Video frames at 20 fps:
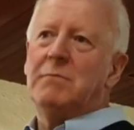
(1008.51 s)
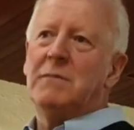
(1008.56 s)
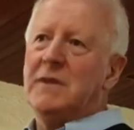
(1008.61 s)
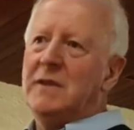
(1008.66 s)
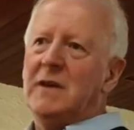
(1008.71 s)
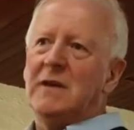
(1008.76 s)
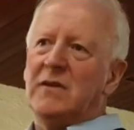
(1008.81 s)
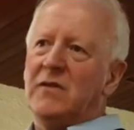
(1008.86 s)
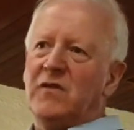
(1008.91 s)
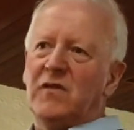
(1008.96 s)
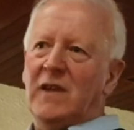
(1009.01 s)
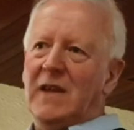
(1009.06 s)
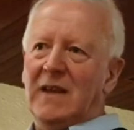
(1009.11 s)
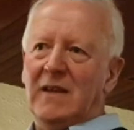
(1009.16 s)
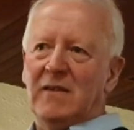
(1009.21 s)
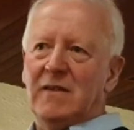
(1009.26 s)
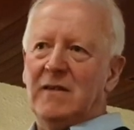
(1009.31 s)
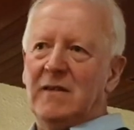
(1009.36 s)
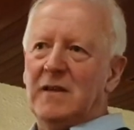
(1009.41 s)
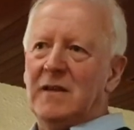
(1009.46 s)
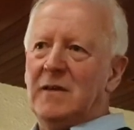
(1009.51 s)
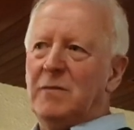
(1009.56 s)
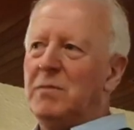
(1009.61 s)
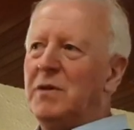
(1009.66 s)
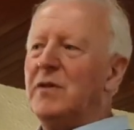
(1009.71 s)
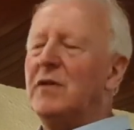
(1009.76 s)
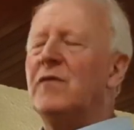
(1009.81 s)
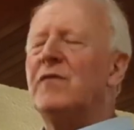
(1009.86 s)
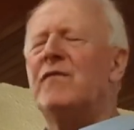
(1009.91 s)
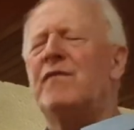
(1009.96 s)
is great,
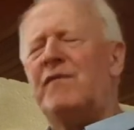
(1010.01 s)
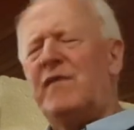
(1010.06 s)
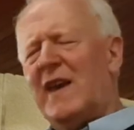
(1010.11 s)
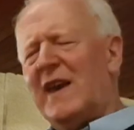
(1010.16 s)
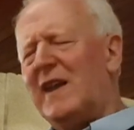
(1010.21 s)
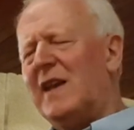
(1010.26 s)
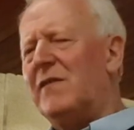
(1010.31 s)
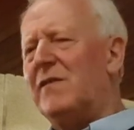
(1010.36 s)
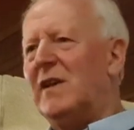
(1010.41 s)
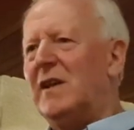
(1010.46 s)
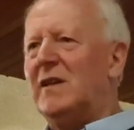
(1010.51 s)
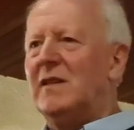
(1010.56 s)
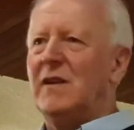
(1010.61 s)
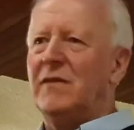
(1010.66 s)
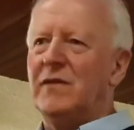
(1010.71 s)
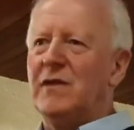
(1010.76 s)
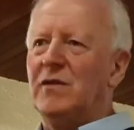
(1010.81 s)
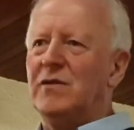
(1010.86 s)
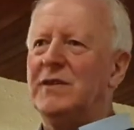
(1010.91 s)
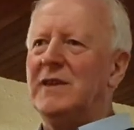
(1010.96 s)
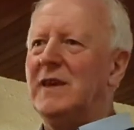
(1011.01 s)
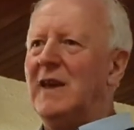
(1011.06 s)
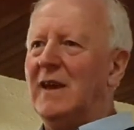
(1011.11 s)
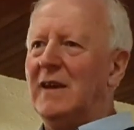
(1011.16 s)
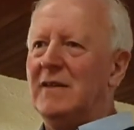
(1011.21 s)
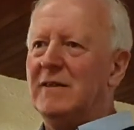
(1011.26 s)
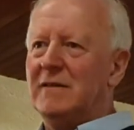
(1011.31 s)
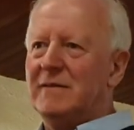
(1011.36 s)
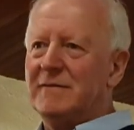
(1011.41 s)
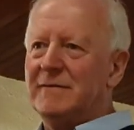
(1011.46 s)
but they're very, very difficult to get.